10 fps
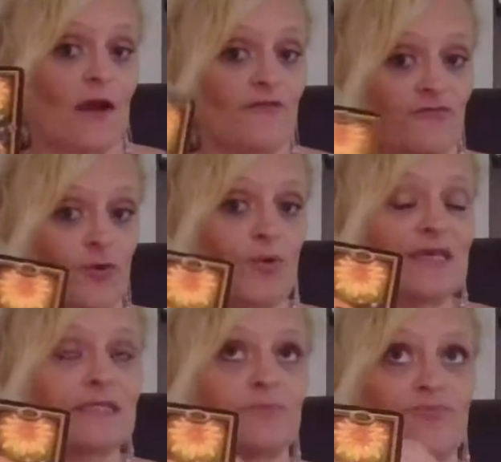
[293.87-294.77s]
I feel,
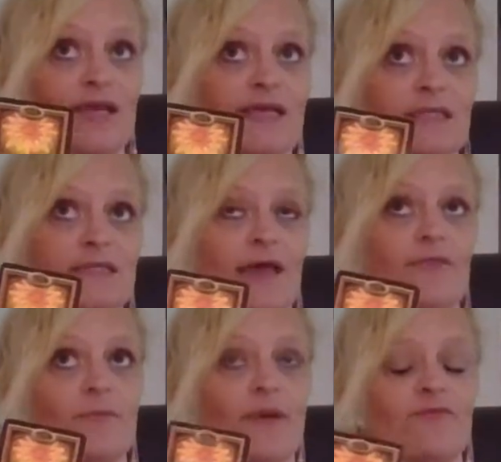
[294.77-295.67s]
is breaking down
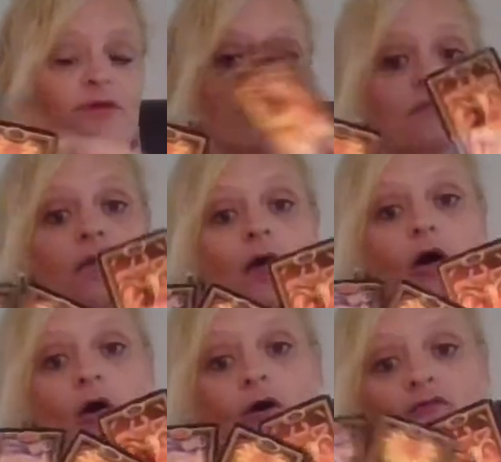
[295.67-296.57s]
the barriers
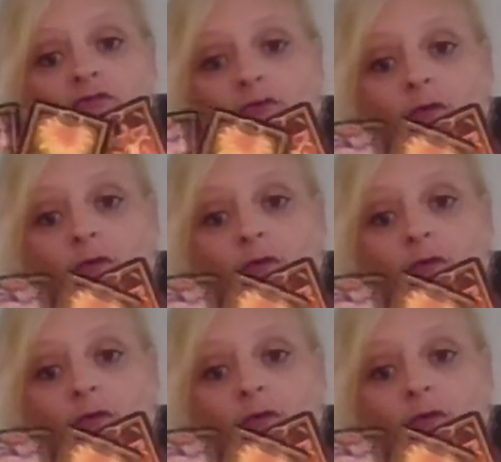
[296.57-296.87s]
of